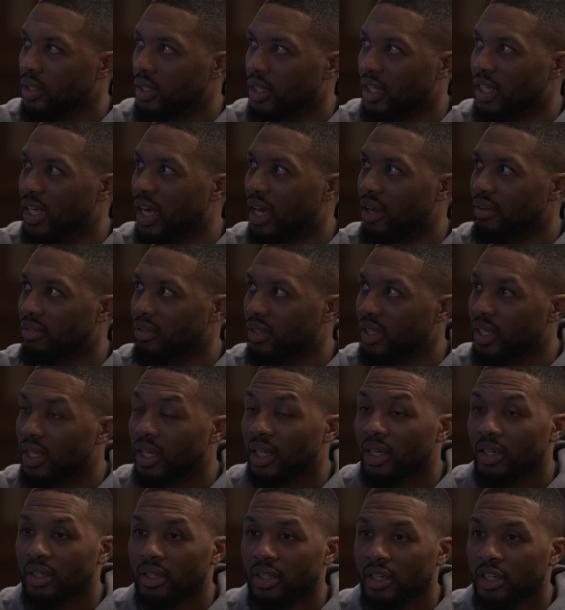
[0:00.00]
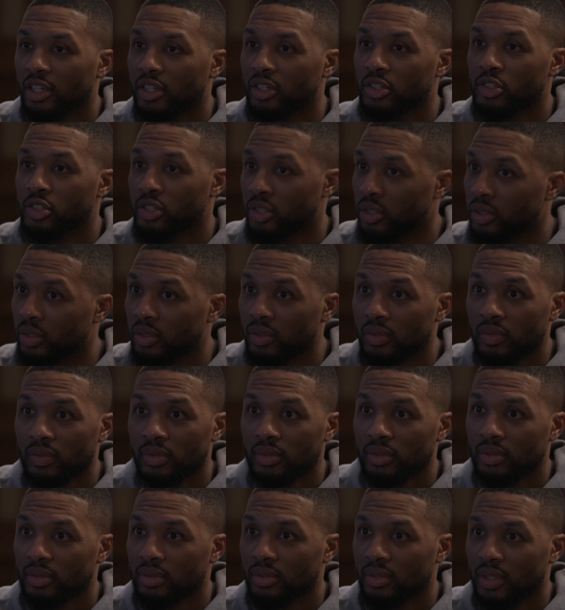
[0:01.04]
he athletic, he can
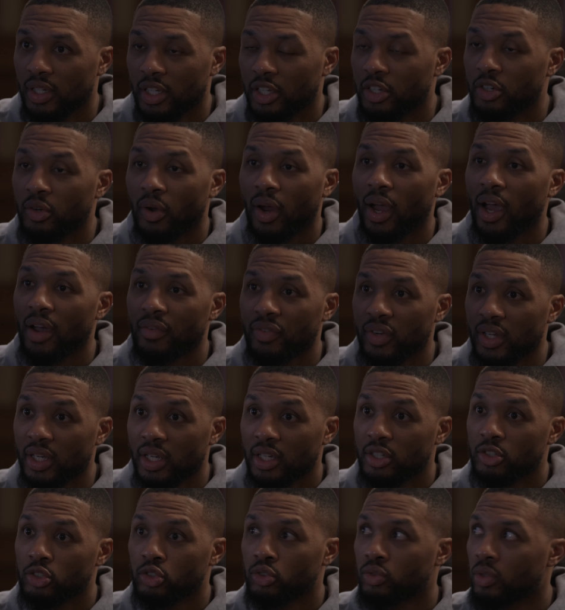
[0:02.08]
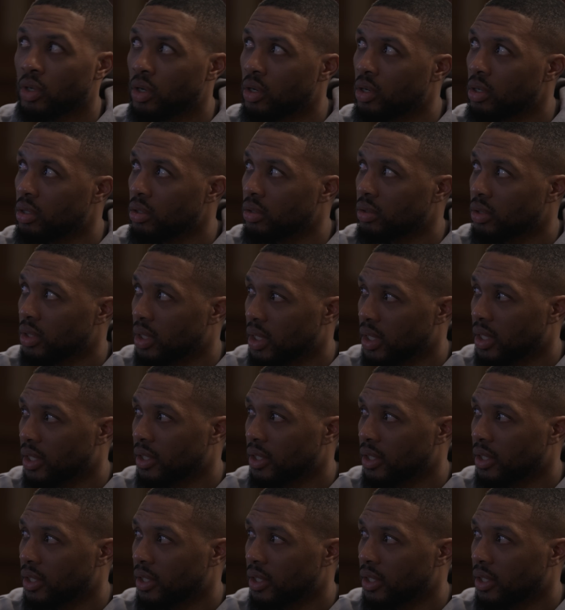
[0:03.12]
shoot, he crafty, he's strong.